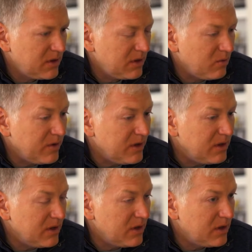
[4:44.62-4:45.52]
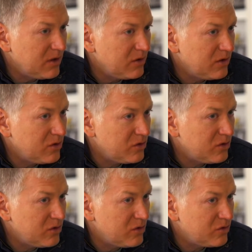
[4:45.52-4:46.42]
We
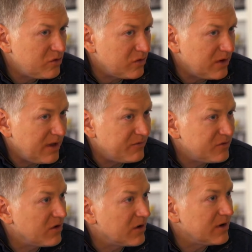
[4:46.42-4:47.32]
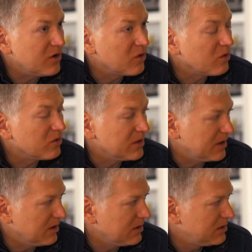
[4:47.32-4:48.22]
should have started
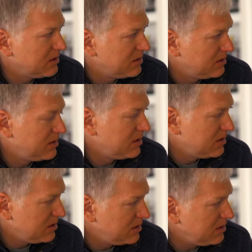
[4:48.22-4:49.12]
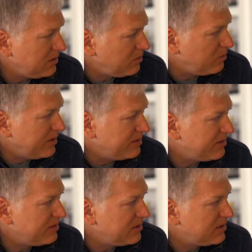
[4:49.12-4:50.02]
earlier
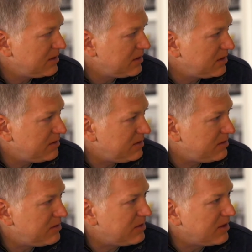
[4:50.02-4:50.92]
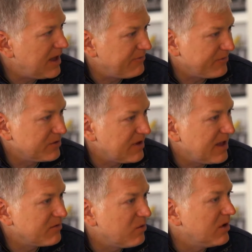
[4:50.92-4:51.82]
with the effort to
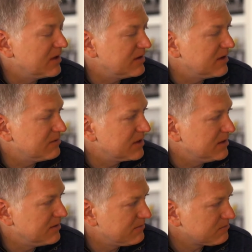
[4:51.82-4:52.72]
have quality time together.